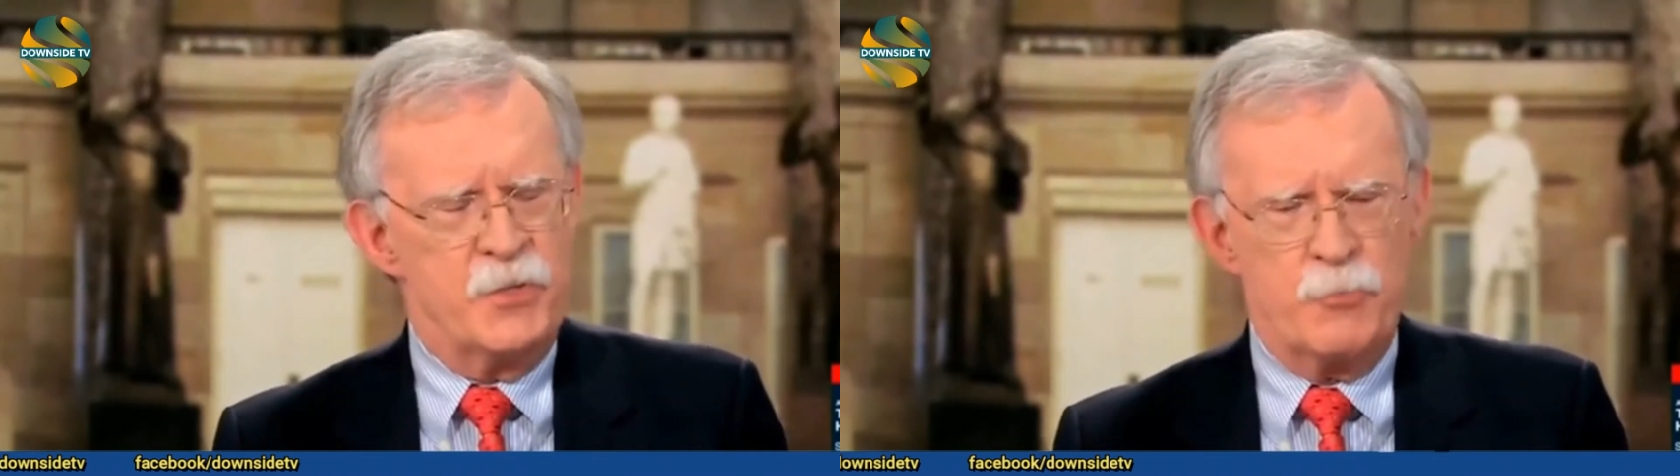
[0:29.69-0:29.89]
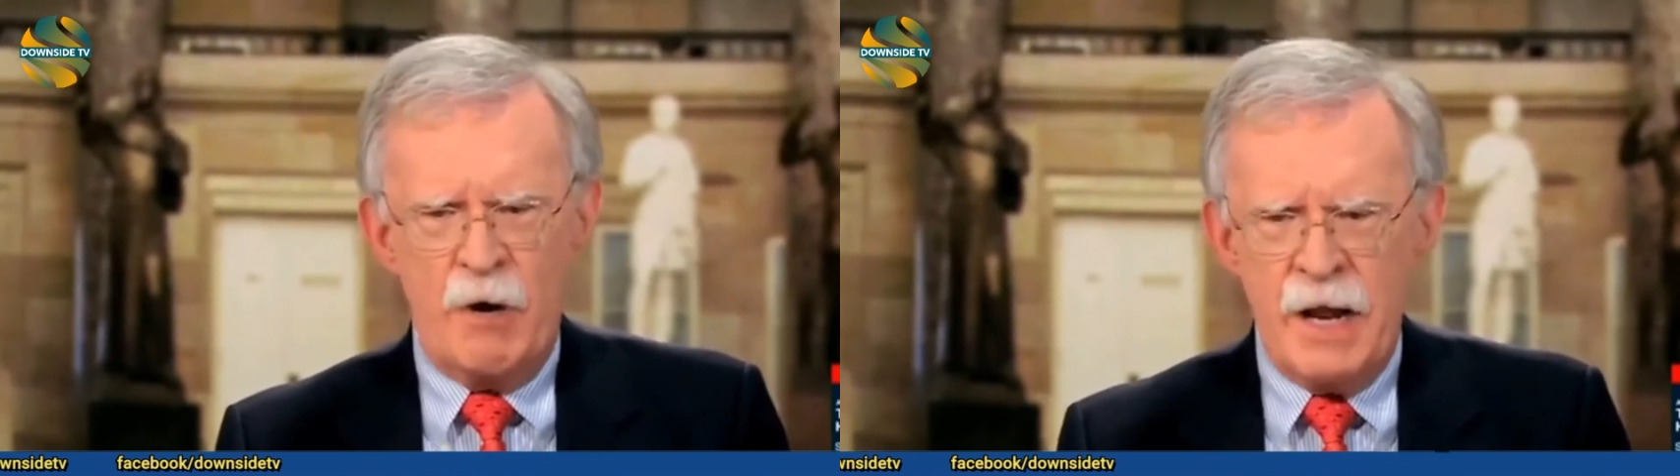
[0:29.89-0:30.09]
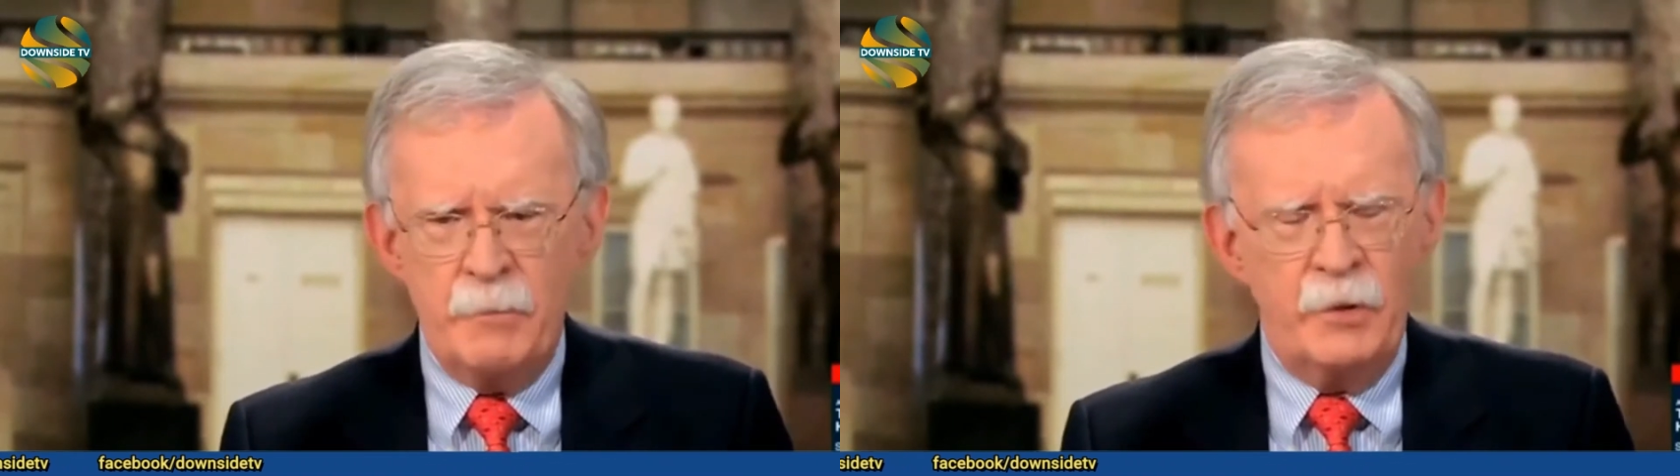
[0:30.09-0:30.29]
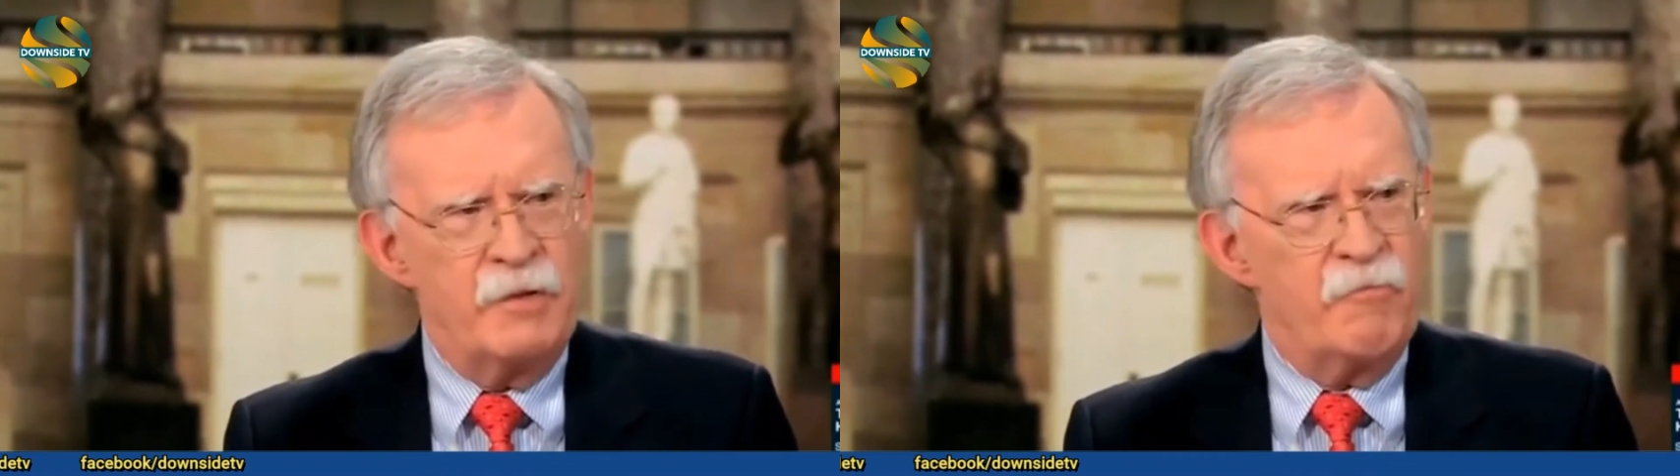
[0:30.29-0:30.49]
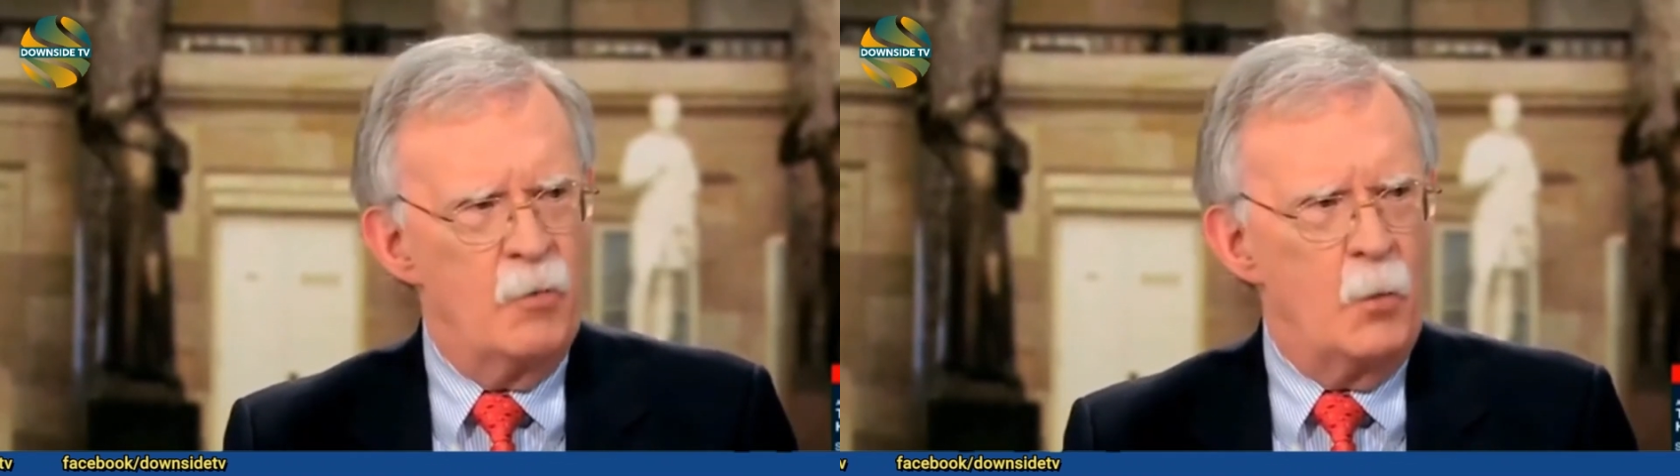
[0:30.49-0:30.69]
It's
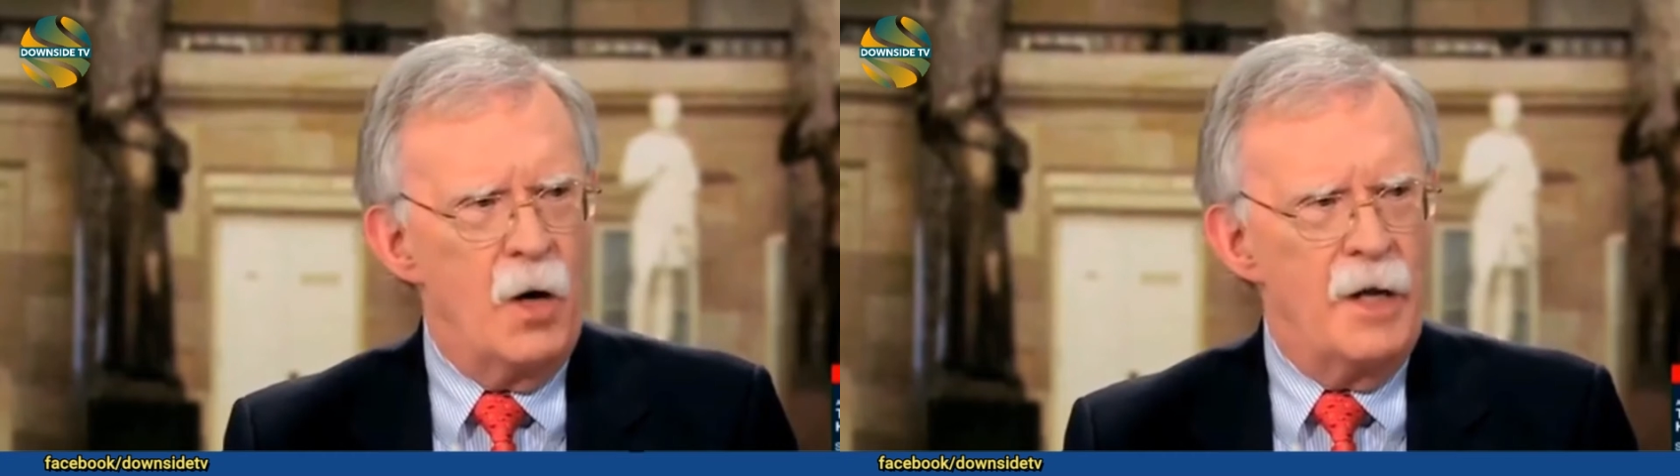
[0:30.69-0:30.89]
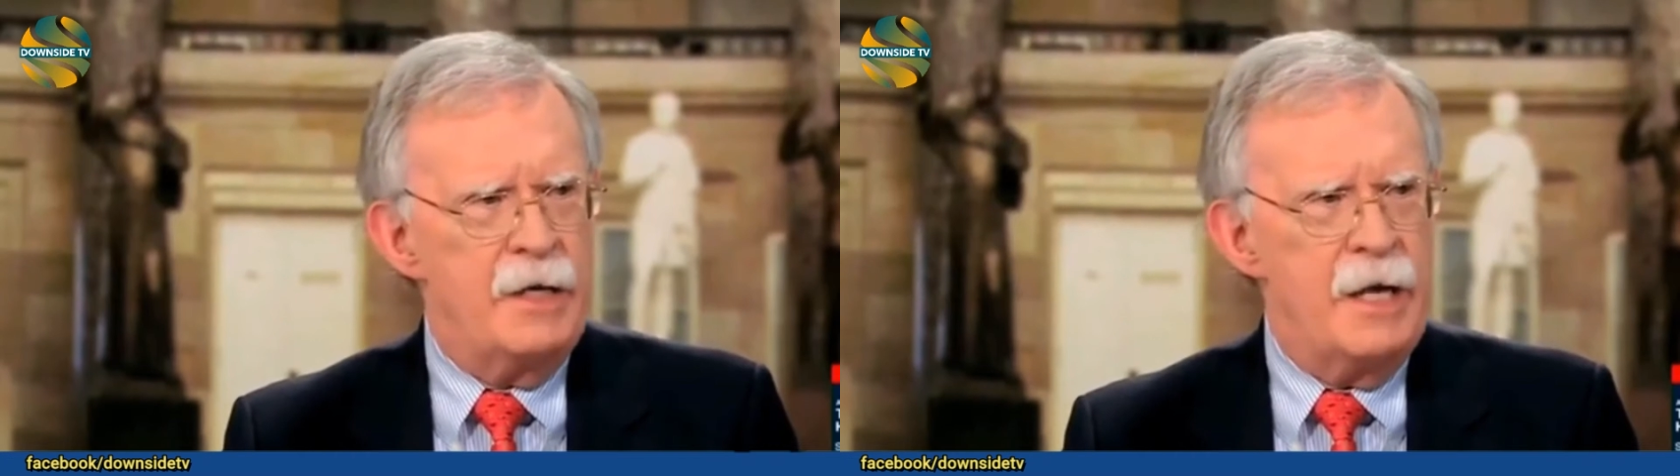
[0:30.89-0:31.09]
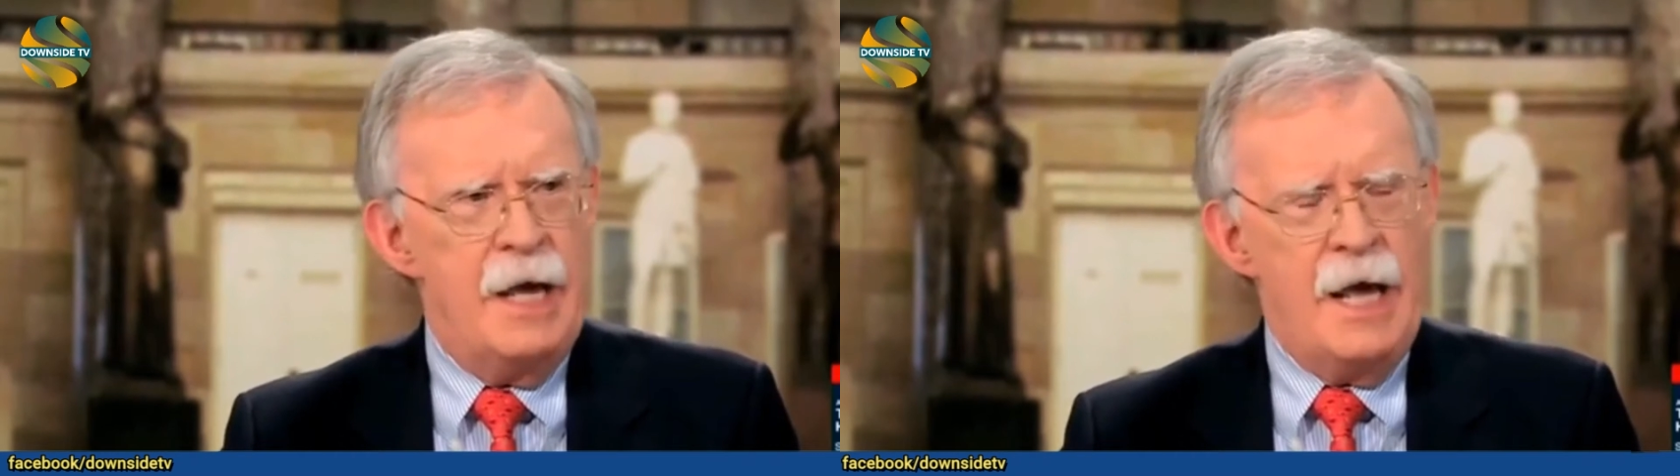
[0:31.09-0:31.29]
rambling from one